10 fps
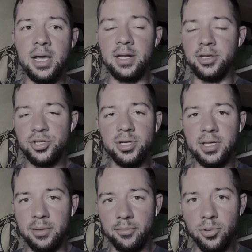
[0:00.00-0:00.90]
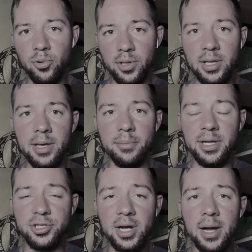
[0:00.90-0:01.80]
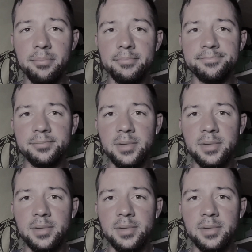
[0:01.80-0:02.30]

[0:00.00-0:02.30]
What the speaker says: and a shitty employee at my job.